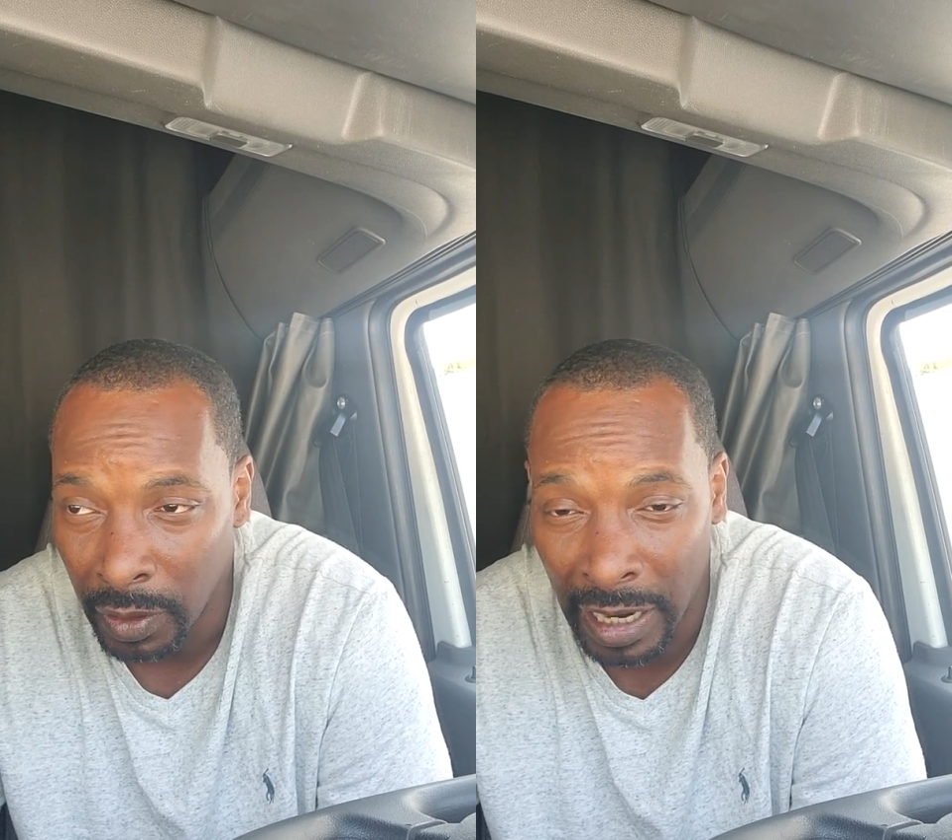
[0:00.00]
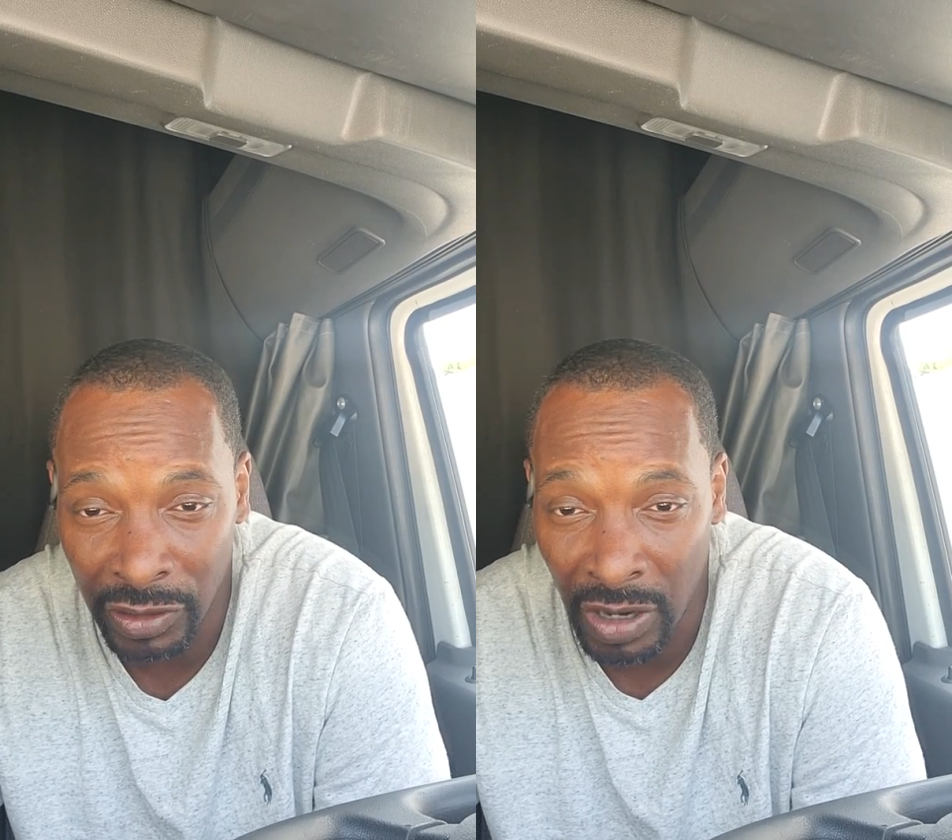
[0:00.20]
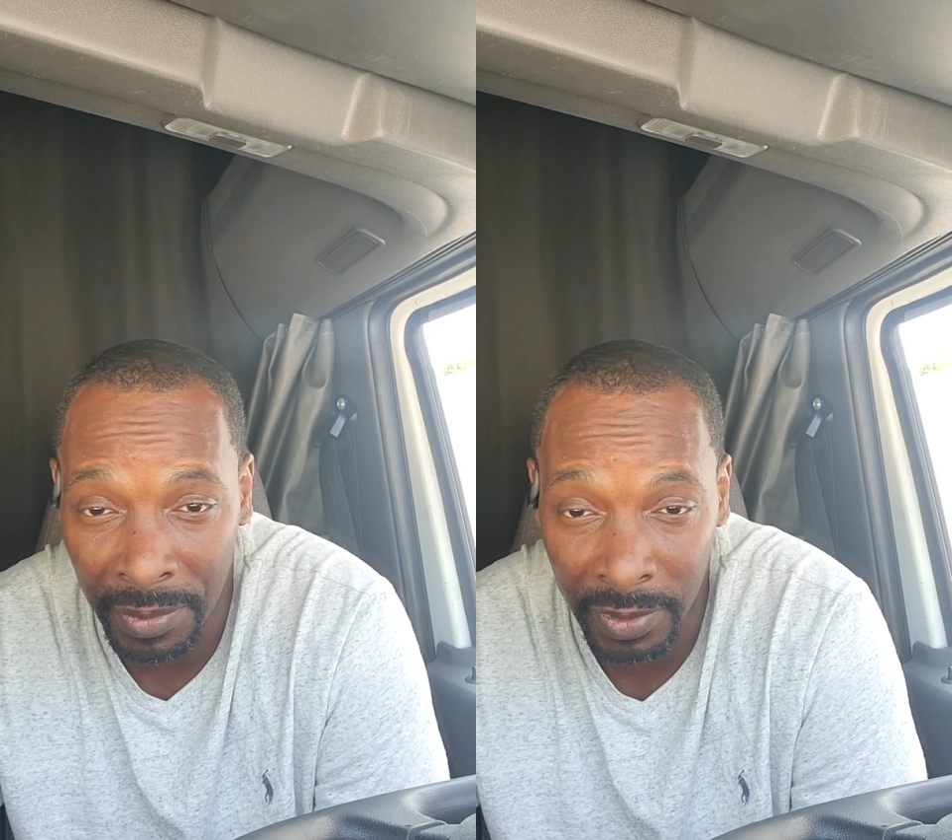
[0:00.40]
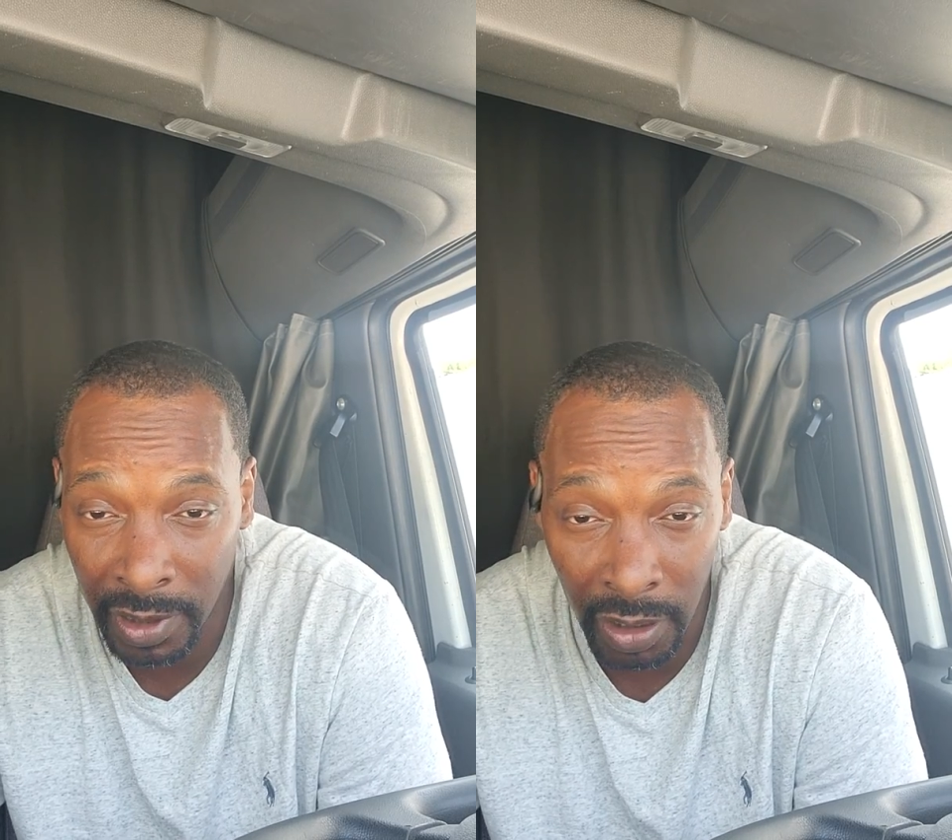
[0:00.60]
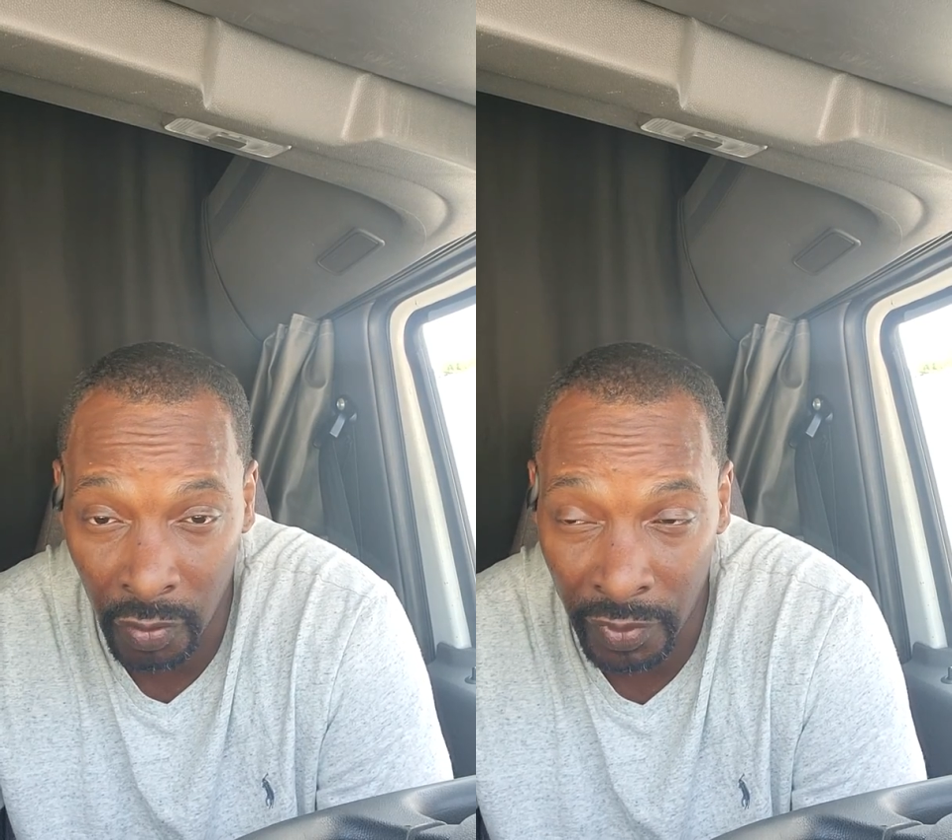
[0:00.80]
I dropped this
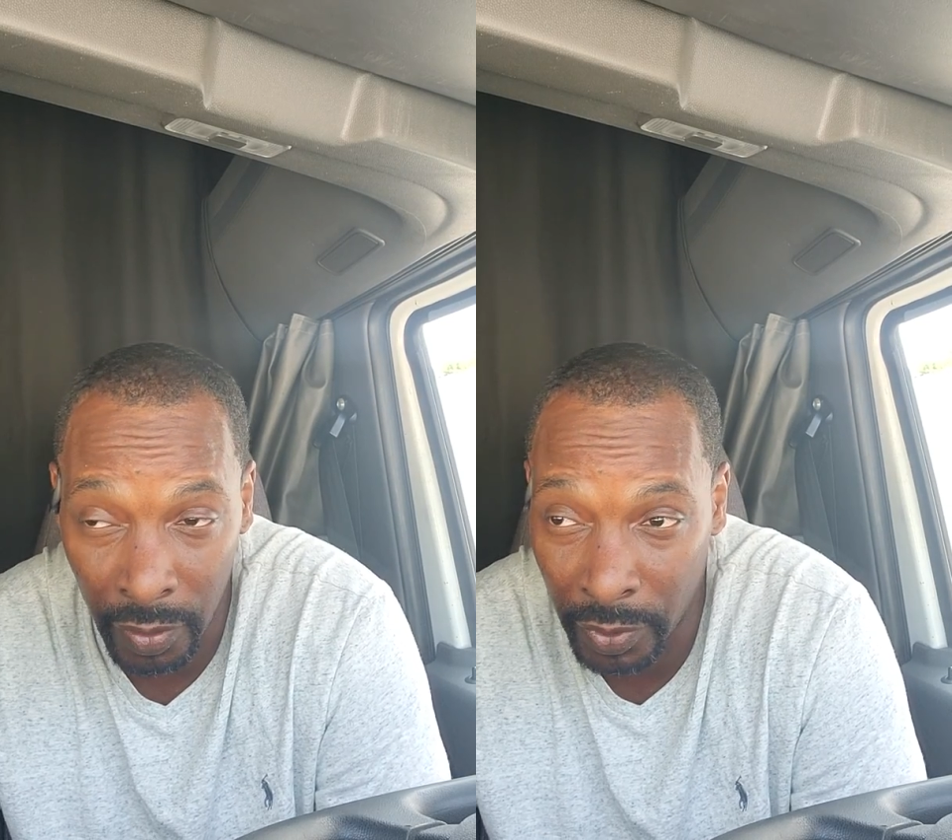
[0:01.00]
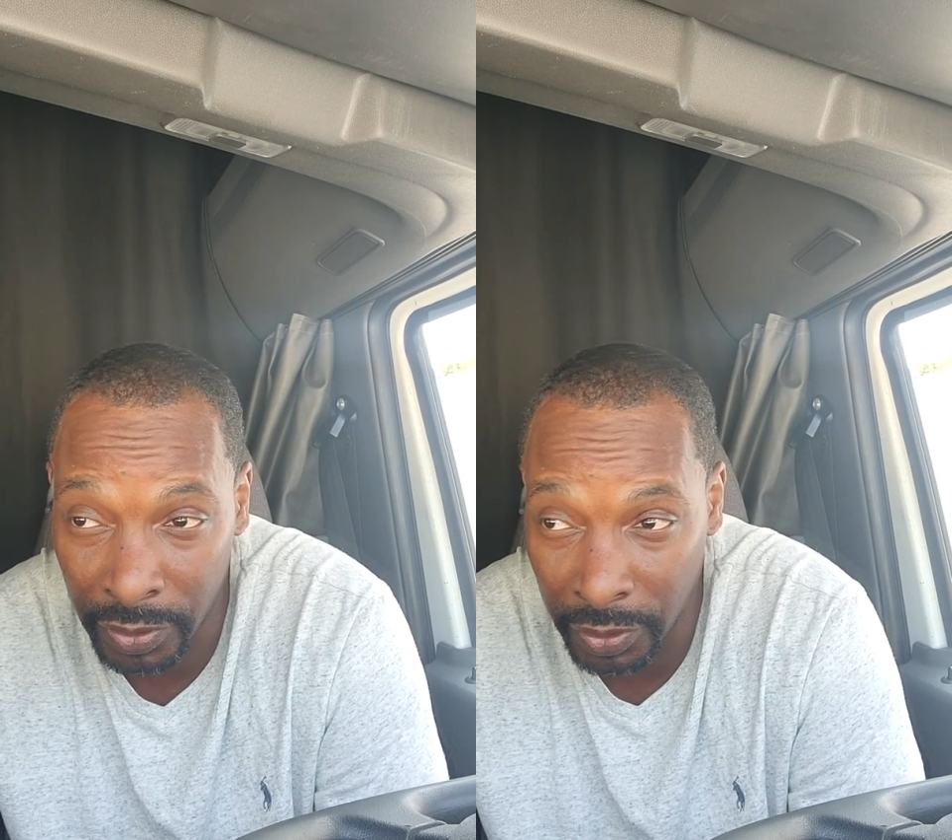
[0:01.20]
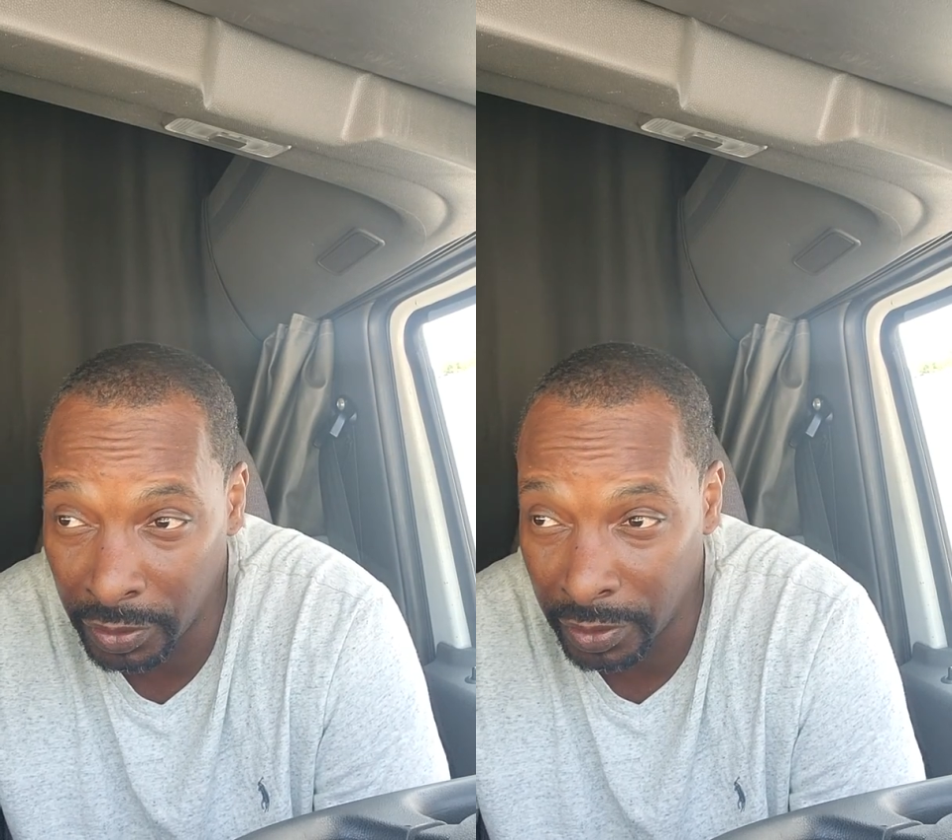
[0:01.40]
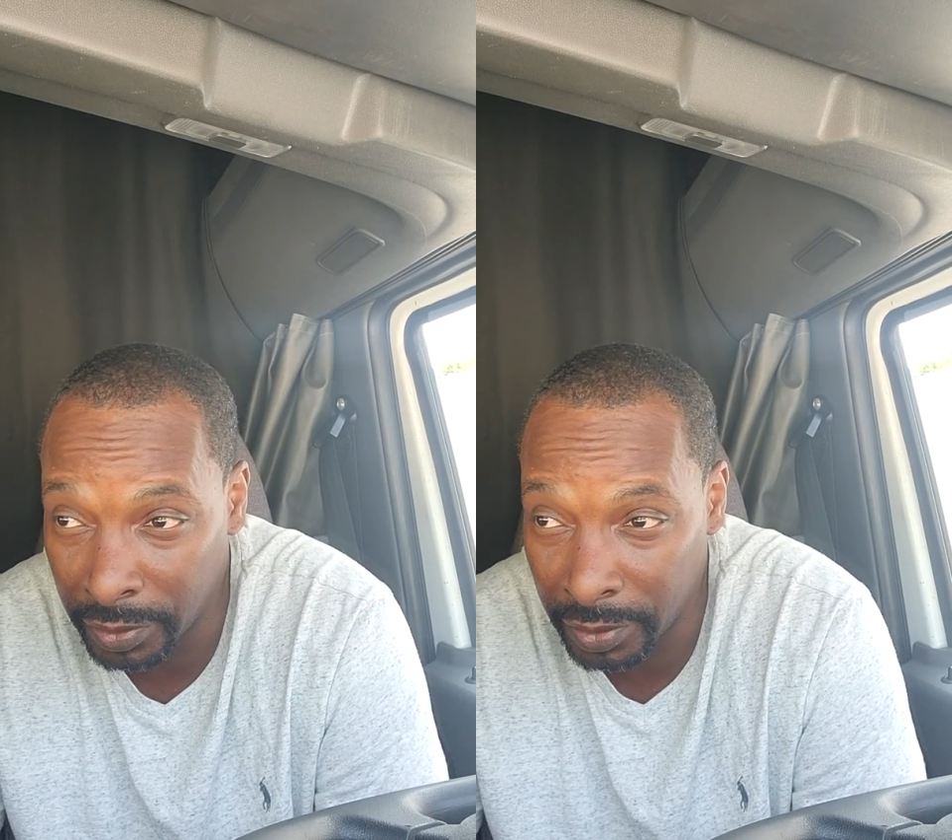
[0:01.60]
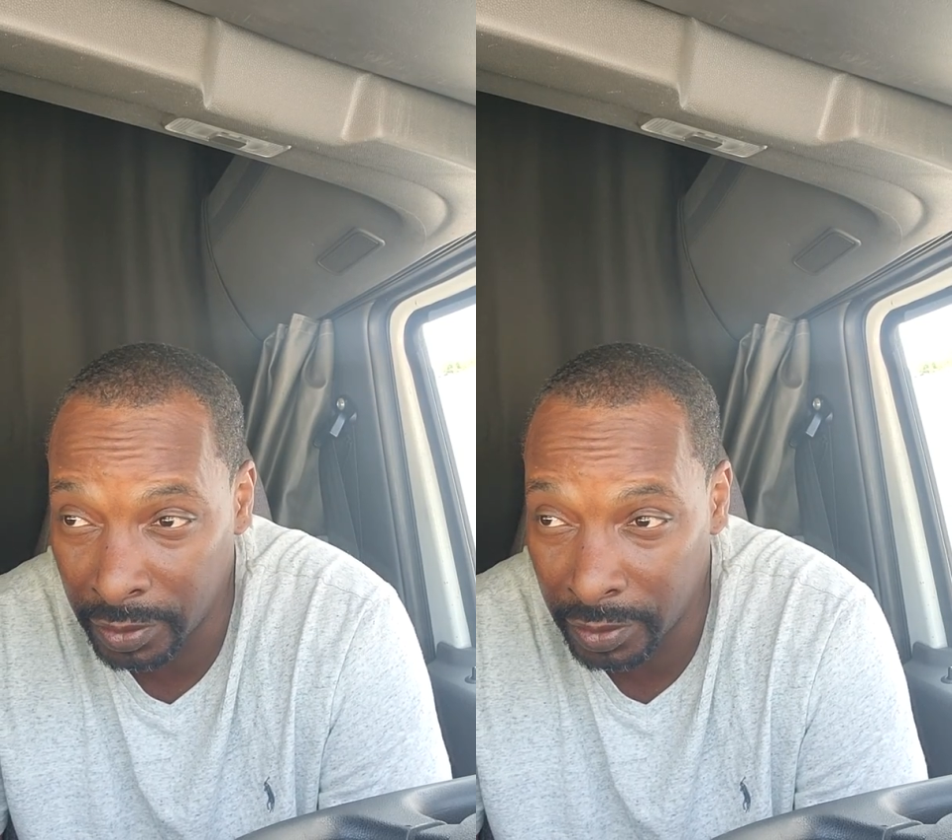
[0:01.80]
thing off at 1:30.